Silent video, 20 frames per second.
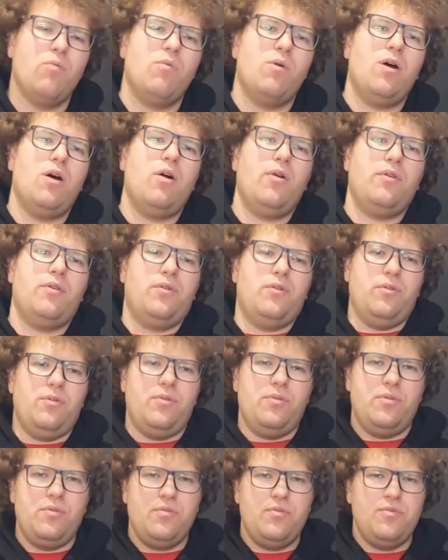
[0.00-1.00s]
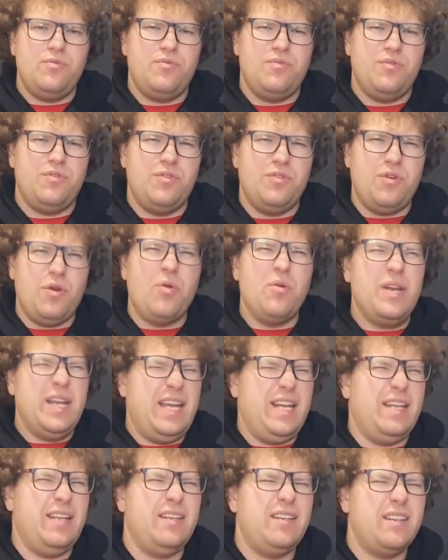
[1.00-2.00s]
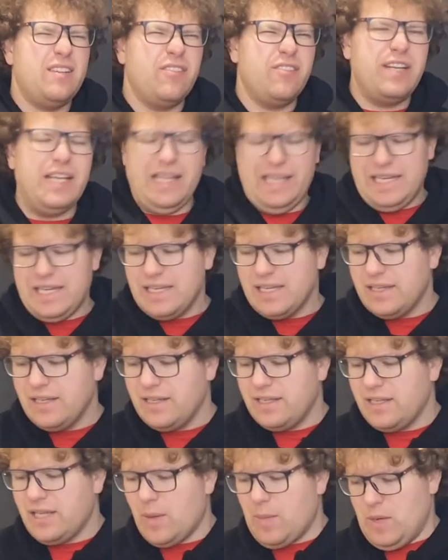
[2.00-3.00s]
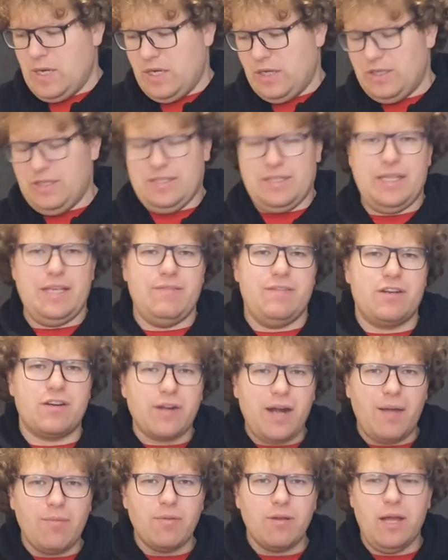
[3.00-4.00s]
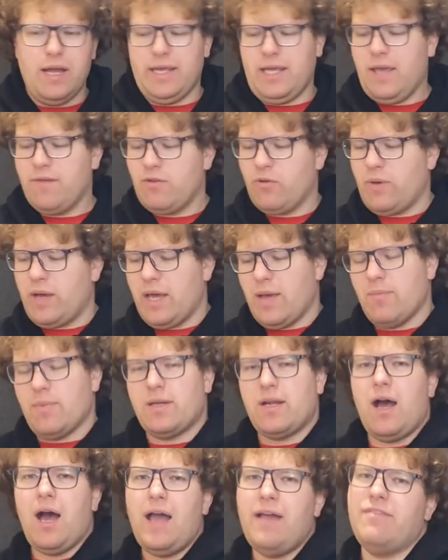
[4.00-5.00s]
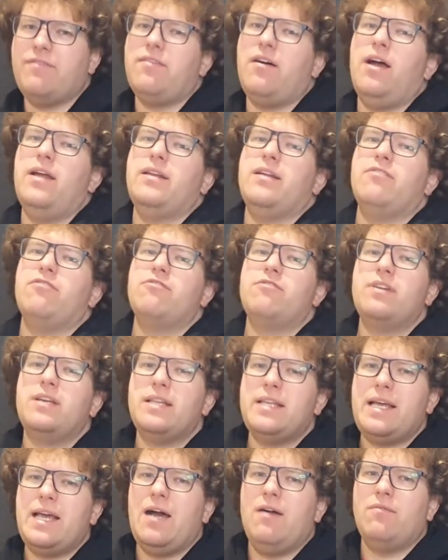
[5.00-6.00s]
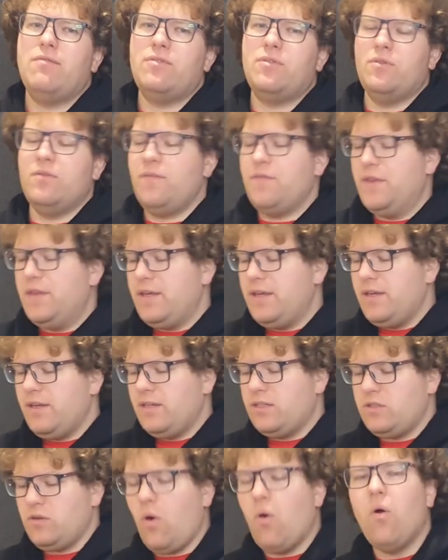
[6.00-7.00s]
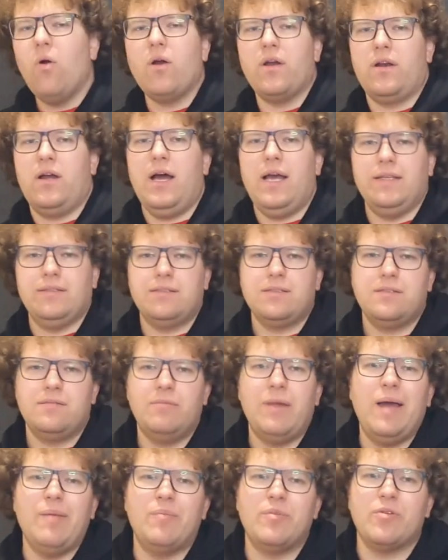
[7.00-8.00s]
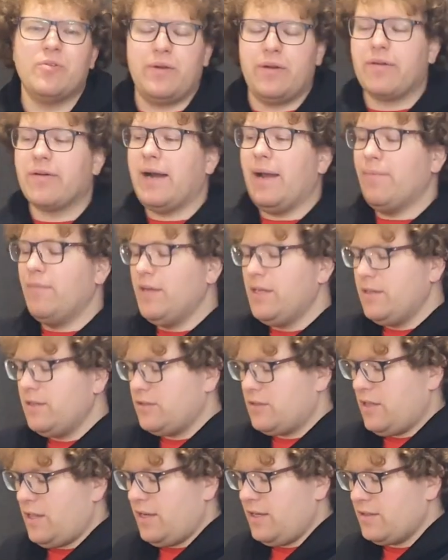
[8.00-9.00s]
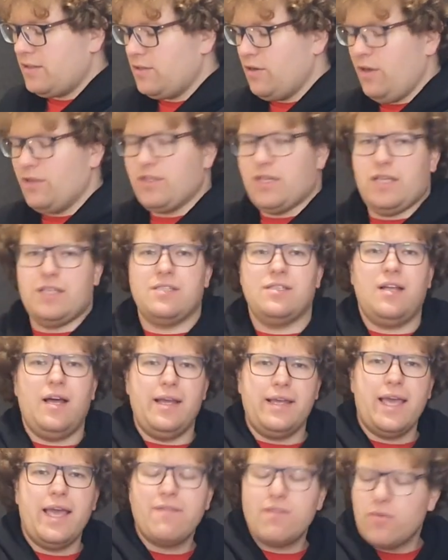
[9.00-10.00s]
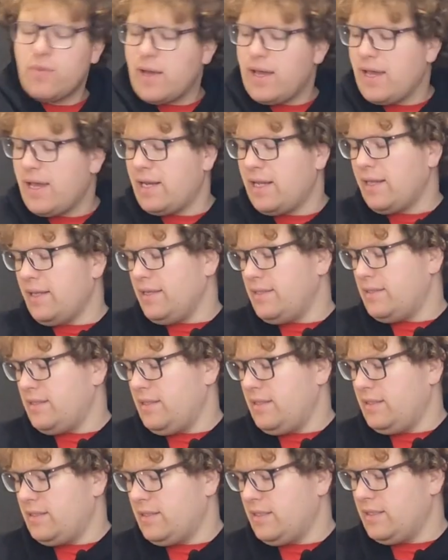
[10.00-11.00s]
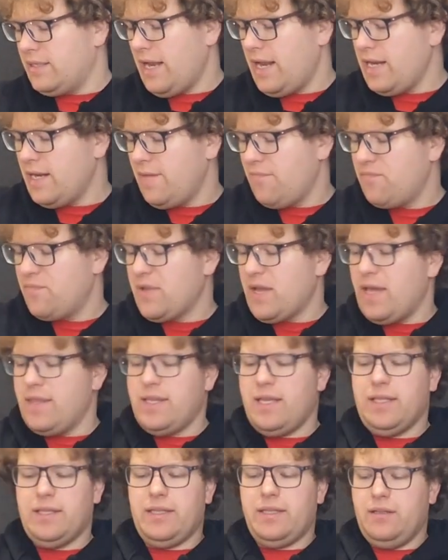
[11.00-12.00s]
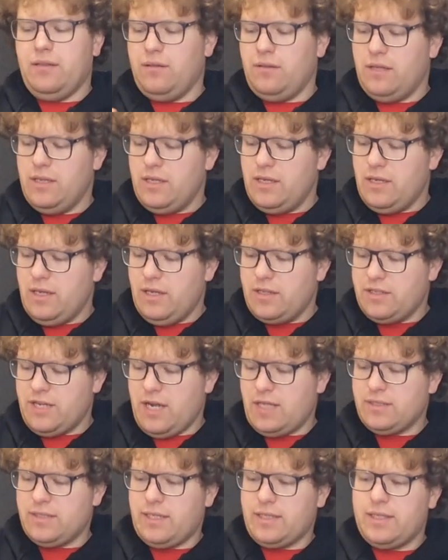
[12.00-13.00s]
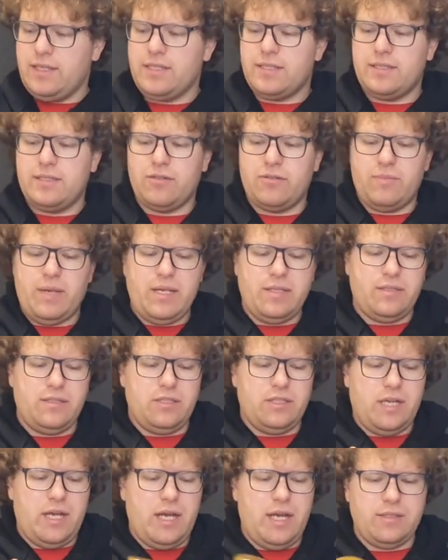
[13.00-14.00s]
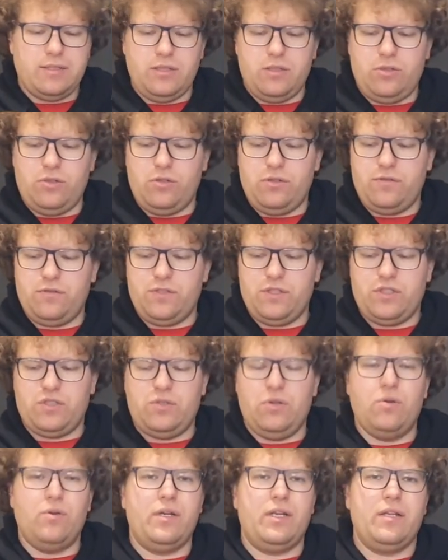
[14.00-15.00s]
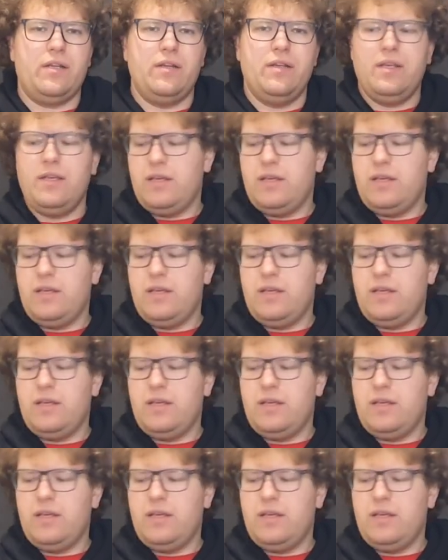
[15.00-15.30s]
while you don't need it really, you can just leave your crap lying everywhere, but I find it really helpful to organize my brewing crap so that it's not just lying everywhere, and at least in this container. And then little jars like this, little mason jars, are good for storing